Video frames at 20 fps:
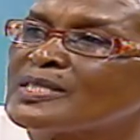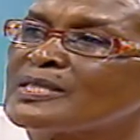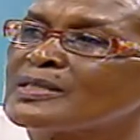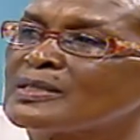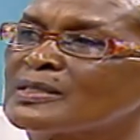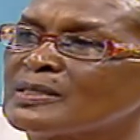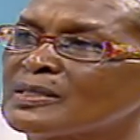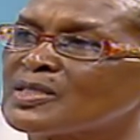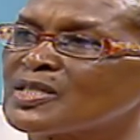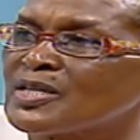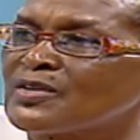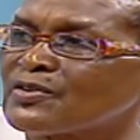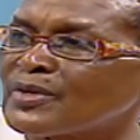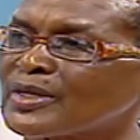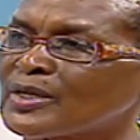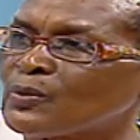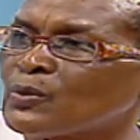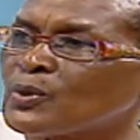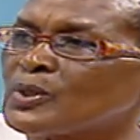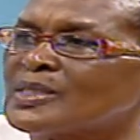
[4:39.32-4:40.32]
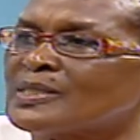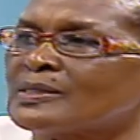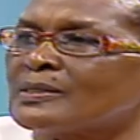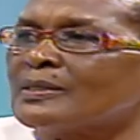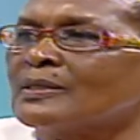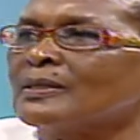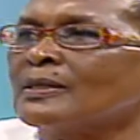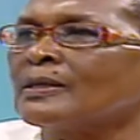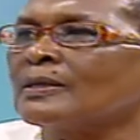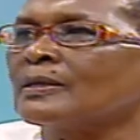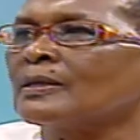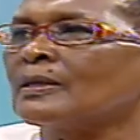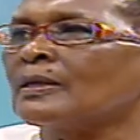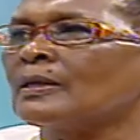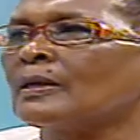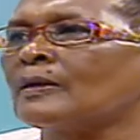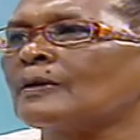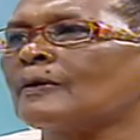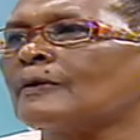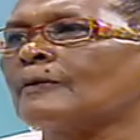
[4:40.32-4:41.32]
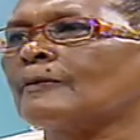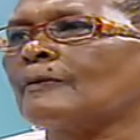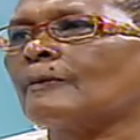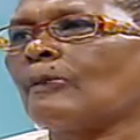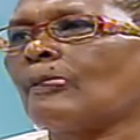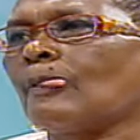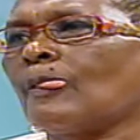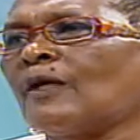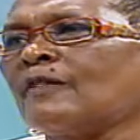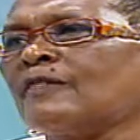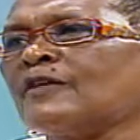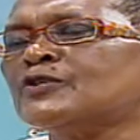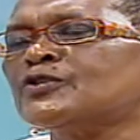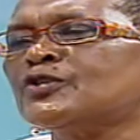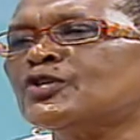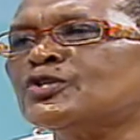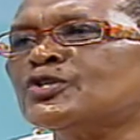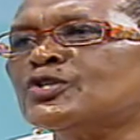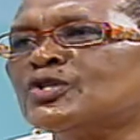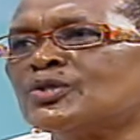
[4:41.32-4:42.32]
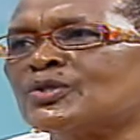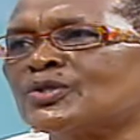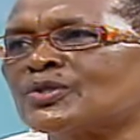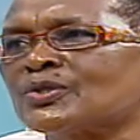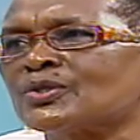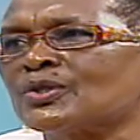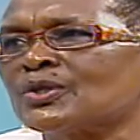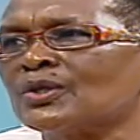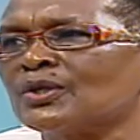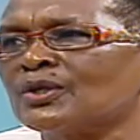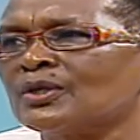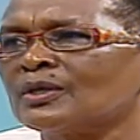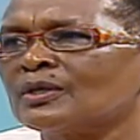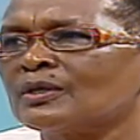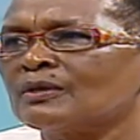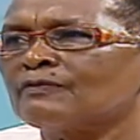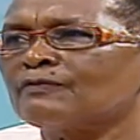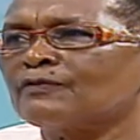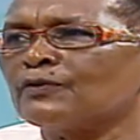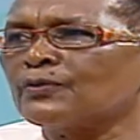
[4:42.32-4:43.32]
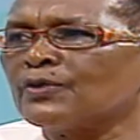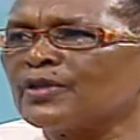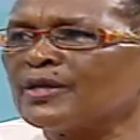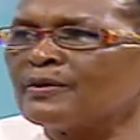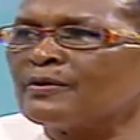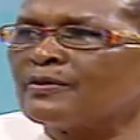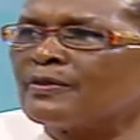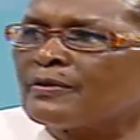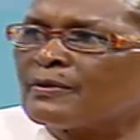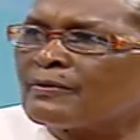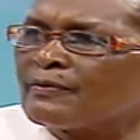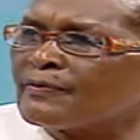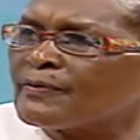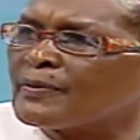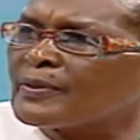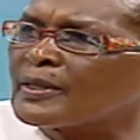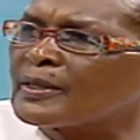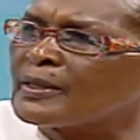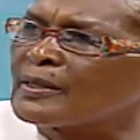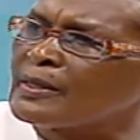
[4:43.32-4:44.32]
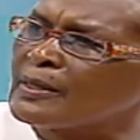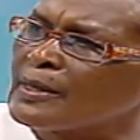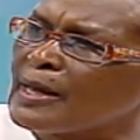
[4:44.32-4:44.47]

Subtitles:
this is generally what the changes for the